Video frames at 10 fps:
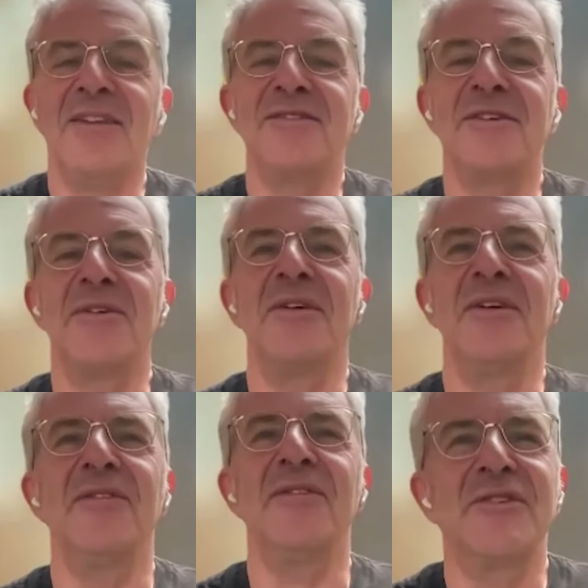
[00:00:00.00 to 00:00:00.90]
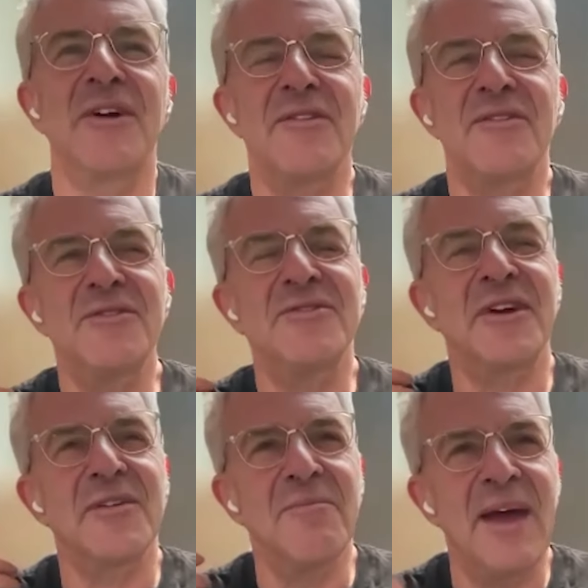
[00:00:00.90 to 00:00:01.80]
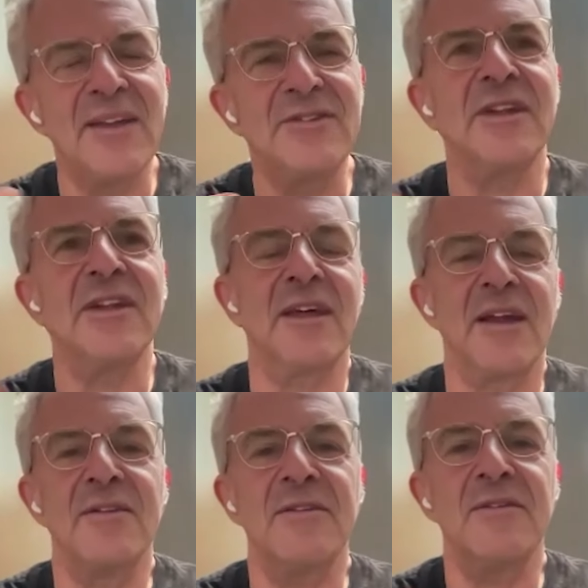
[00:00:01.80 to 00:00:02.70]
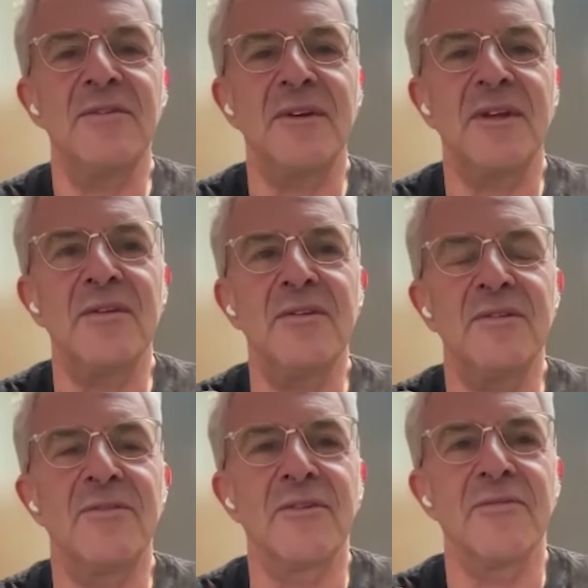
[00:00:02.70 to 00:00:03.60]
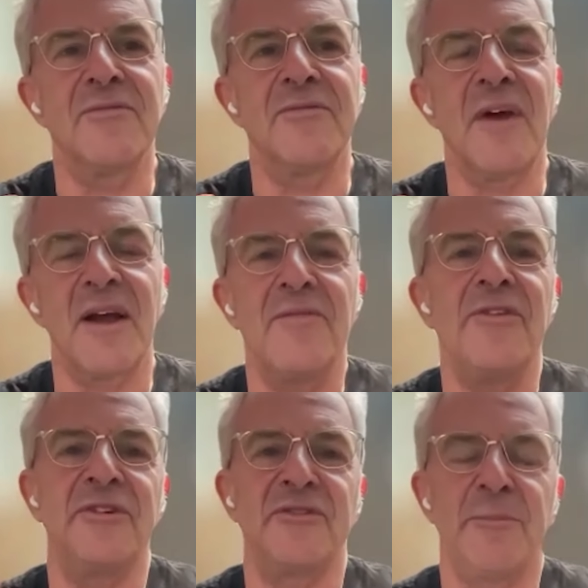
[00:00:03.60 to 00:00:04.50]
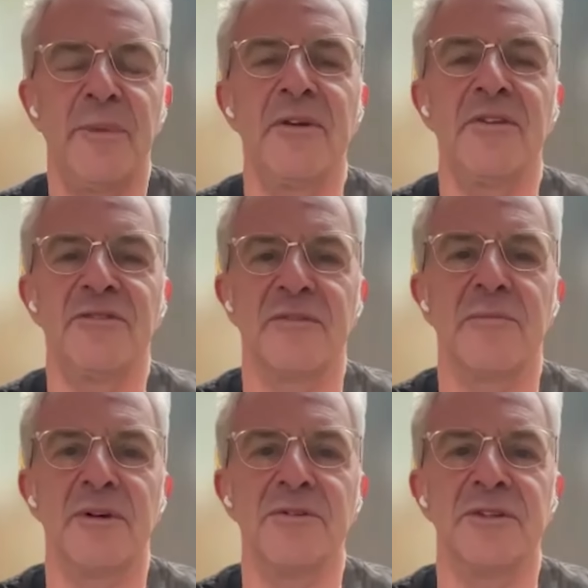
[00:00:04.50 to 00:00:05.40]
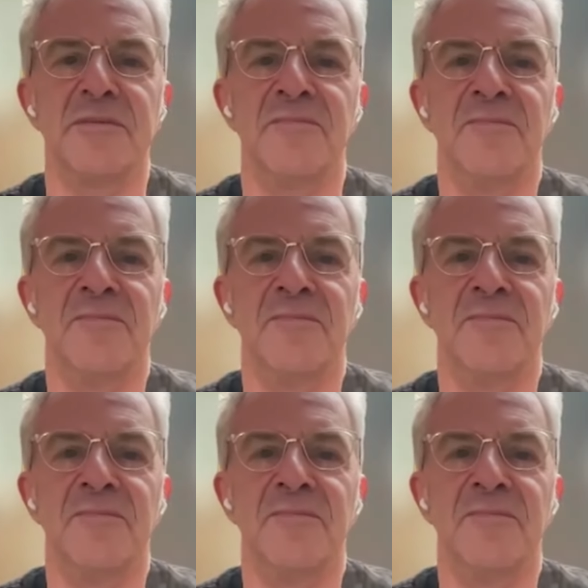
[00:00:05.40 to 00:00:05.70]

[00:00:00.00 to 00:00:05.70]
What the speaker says: And so if you start imagining that, you can sort of have this experience of emotion.